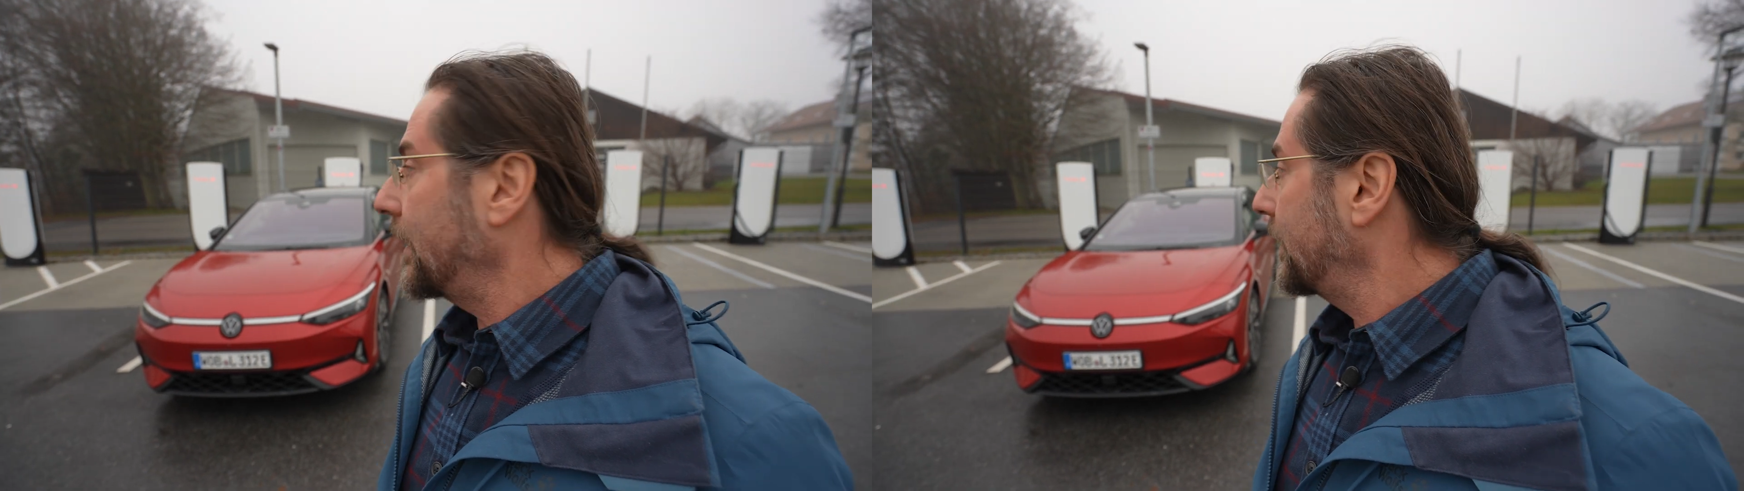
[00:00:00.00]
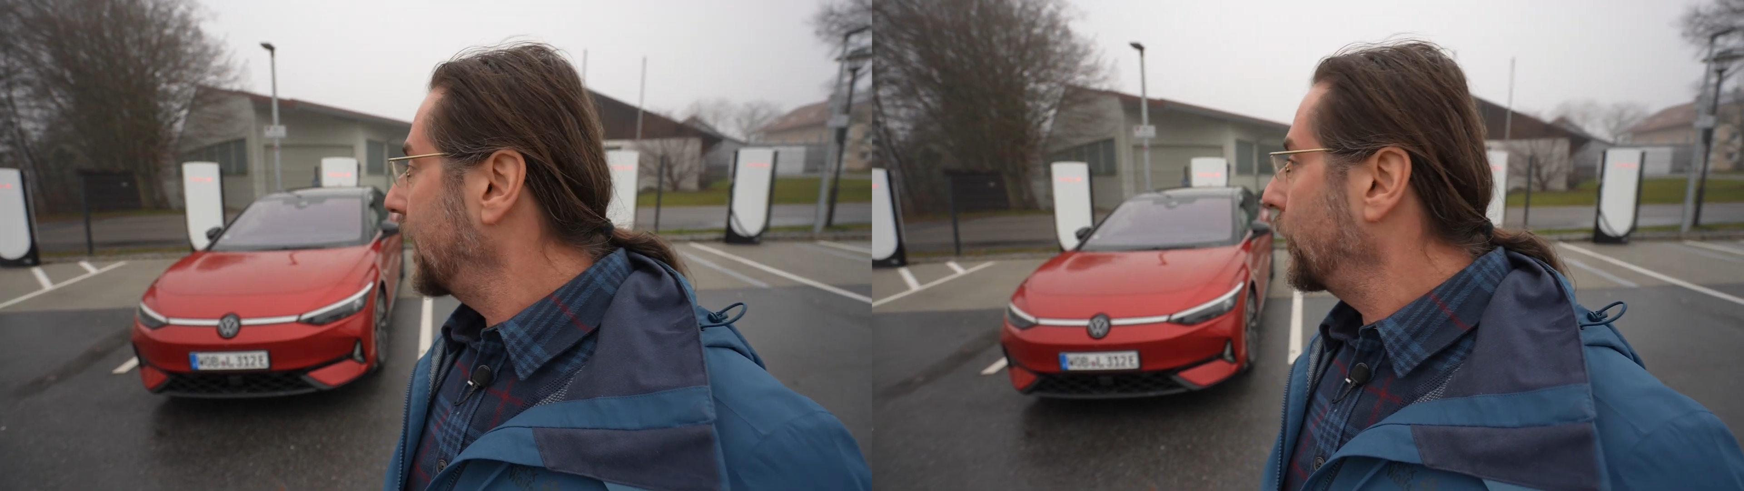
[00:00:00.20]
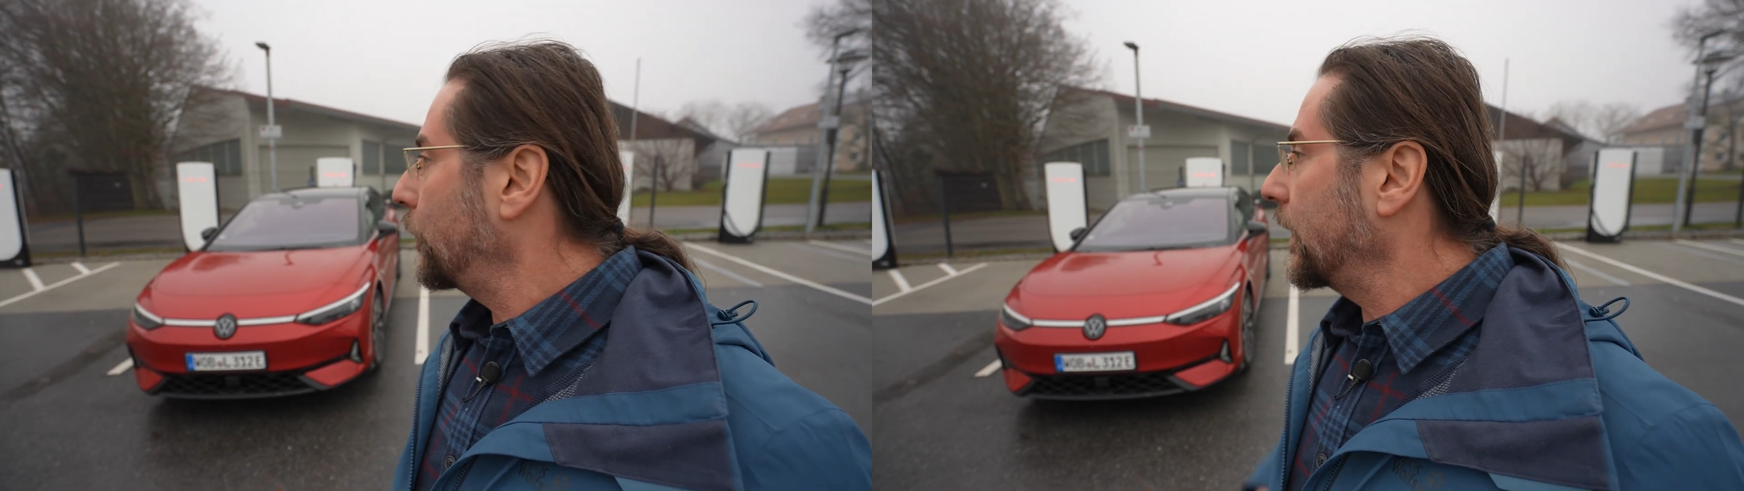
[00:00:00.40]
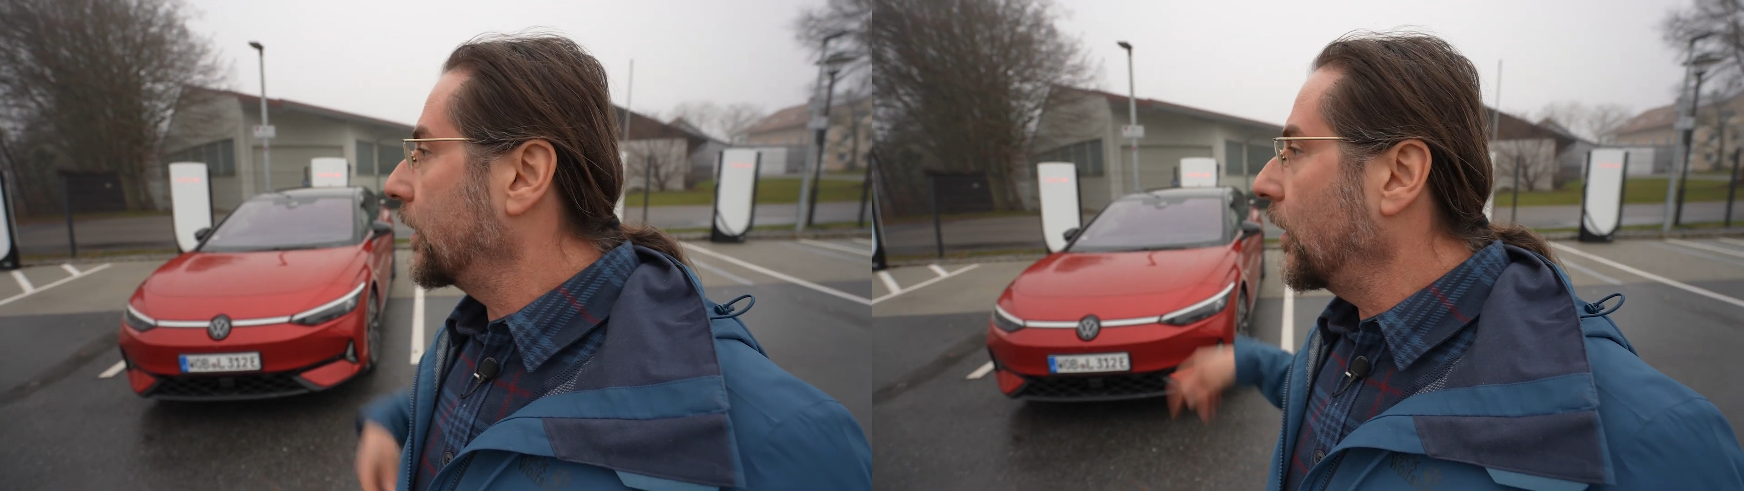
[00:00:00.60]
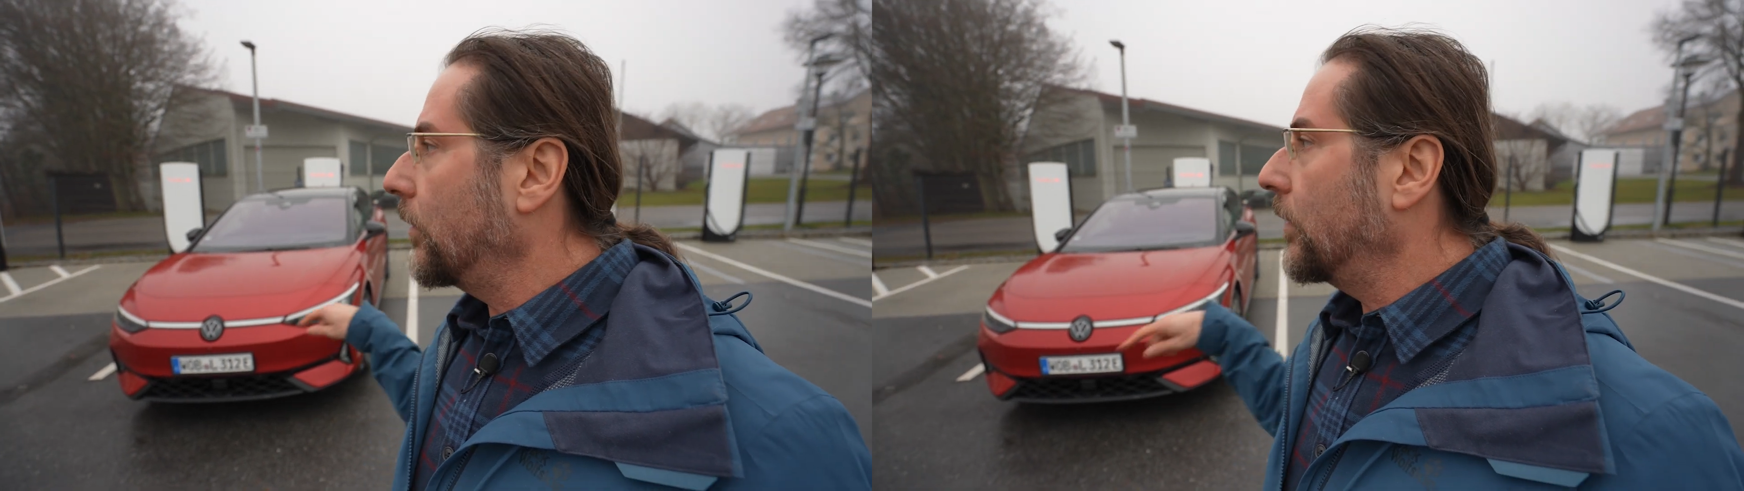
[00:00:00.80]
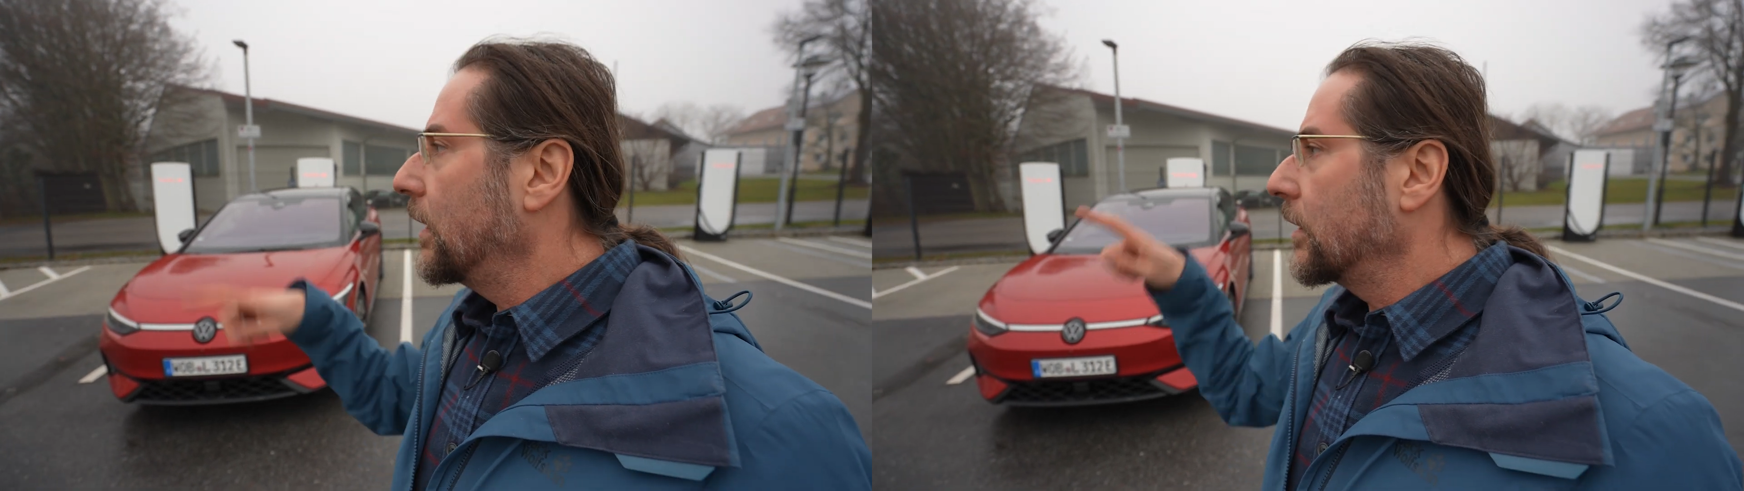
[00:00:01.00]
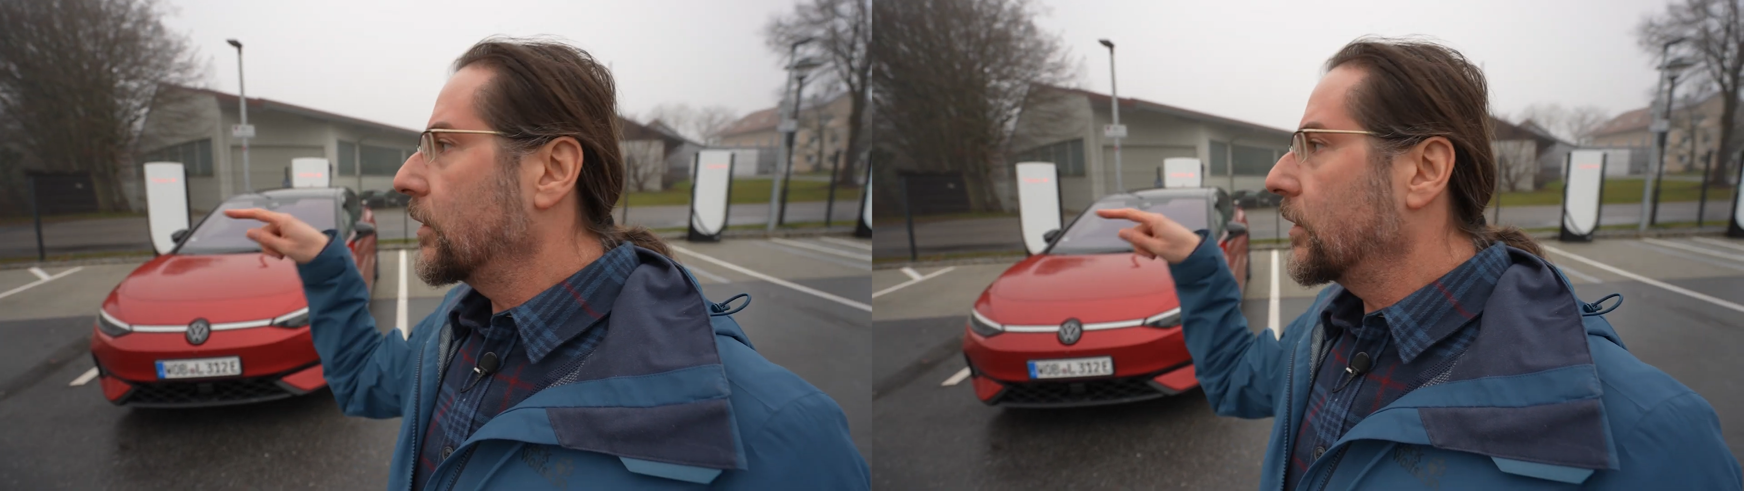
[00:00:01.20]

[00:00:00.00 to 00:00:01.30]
and then we go.